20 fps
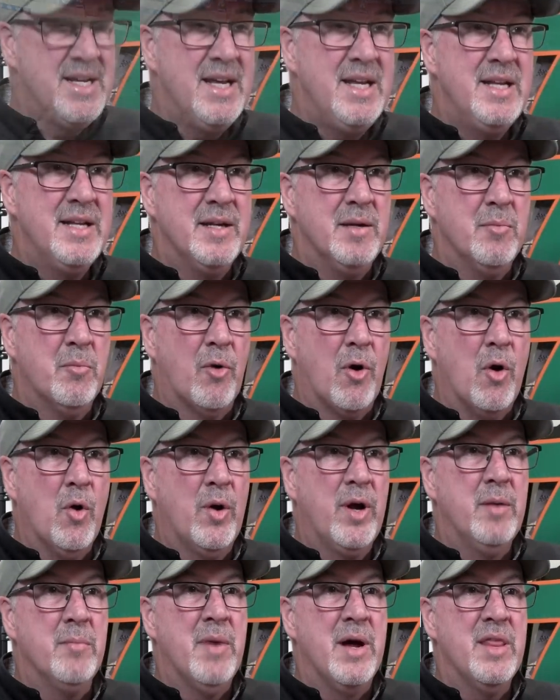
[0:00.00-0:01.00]
tendon
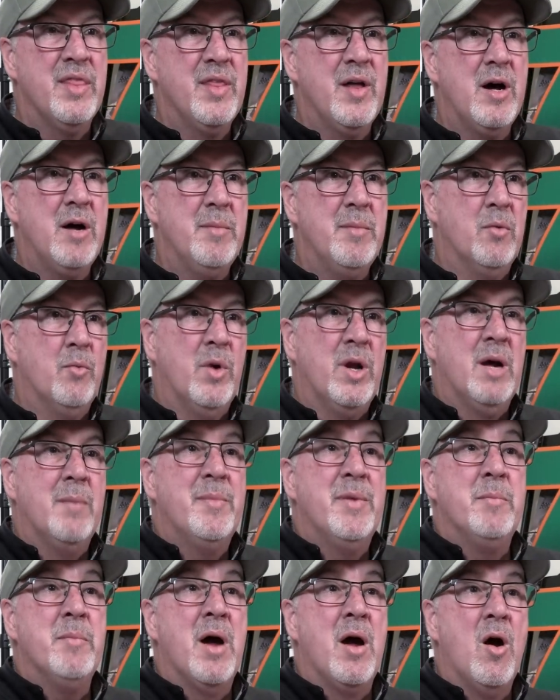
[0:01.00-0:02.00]
broke in my thumb and went
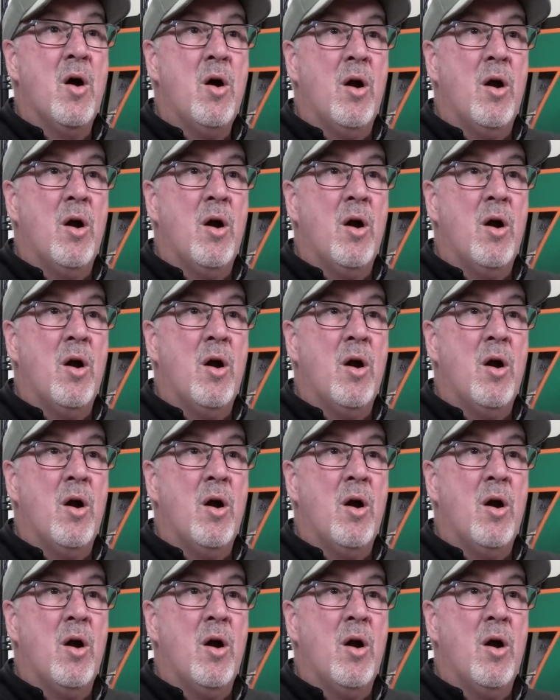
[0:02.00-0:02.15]
up in my